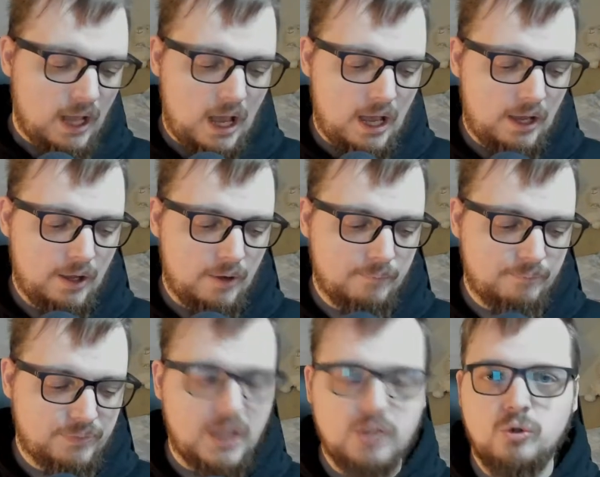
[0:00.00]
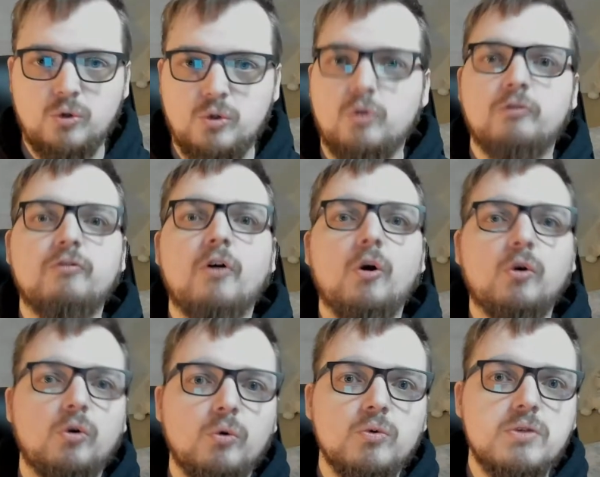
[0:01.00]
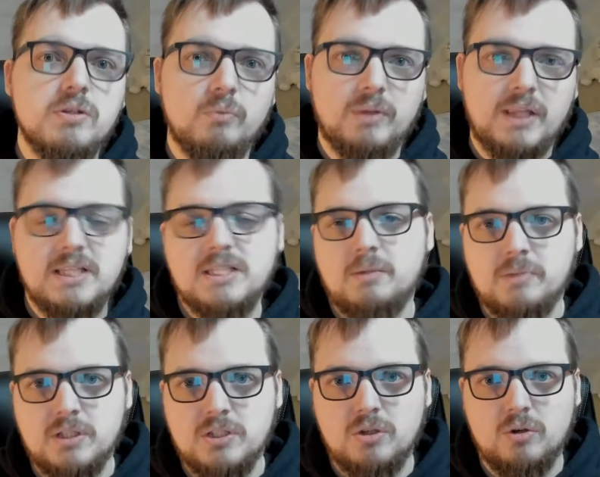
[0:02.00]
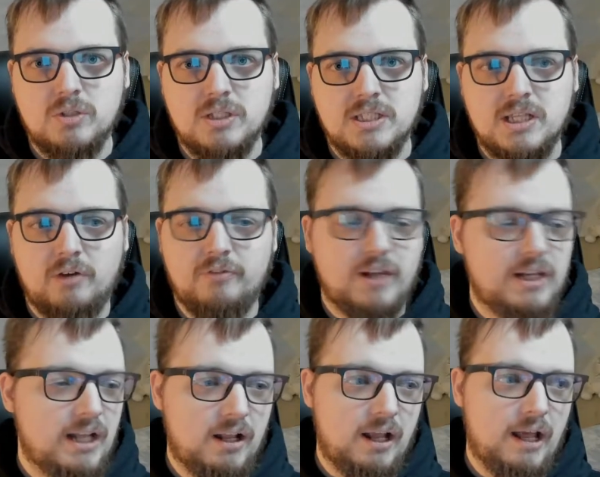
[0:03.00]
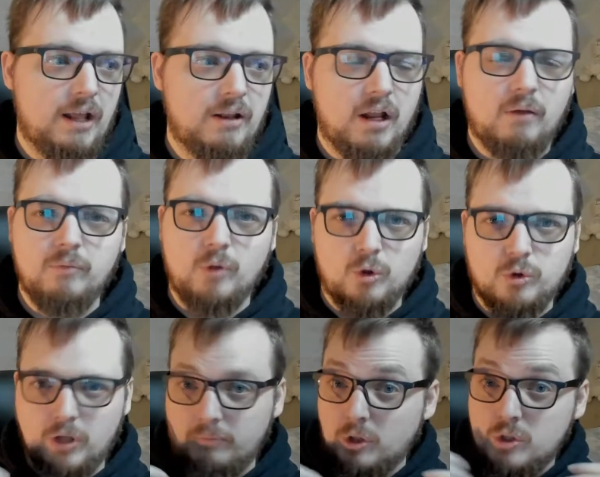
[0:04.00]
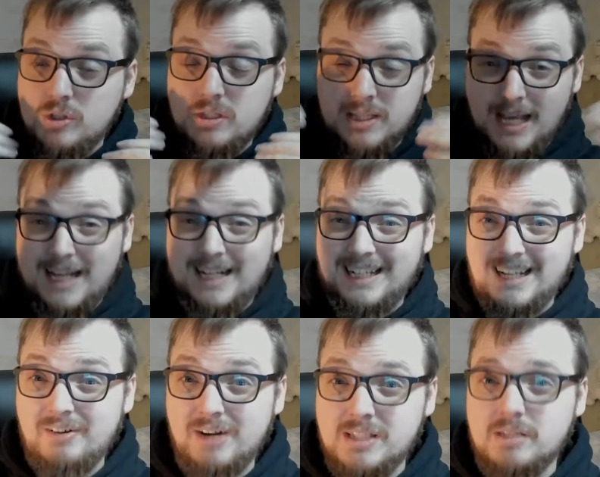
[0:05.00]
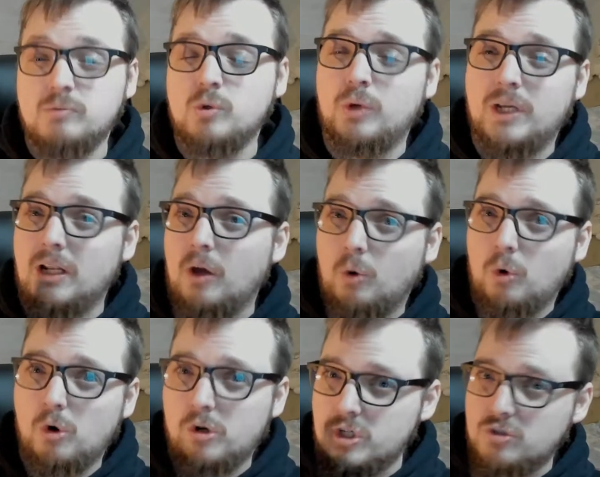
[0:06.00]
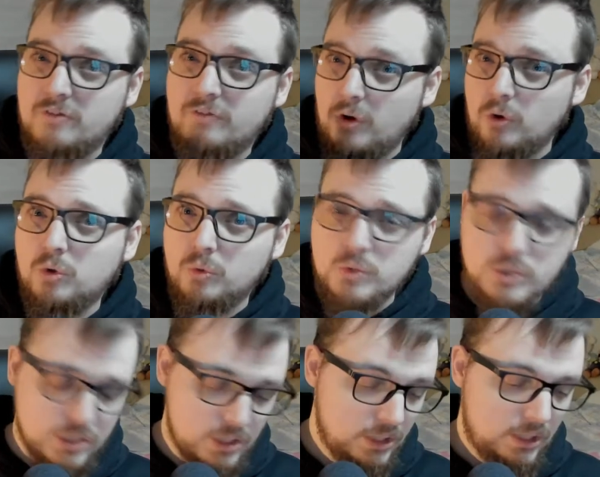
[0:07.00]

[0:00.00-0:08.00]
They do vocals within some of the songs itself, and I'm not used to saying lyrics. I'm talking like orchestra vocals.